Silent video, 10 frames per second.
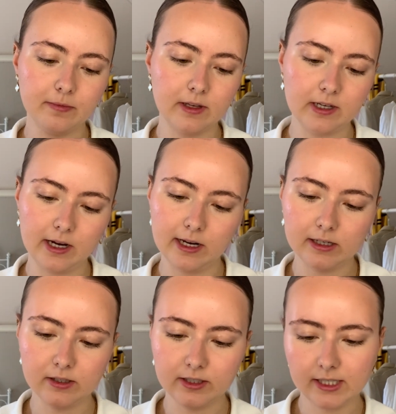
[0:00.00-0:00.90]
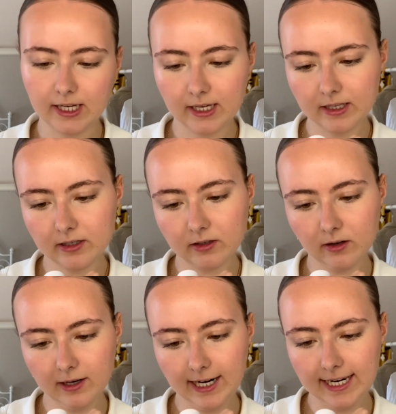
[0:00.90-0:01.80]
this highlighter stick. It's in the
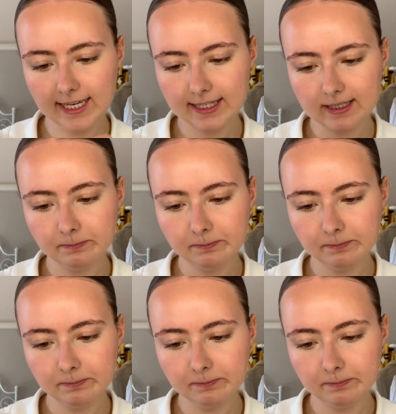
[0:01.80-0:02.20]
color Lit.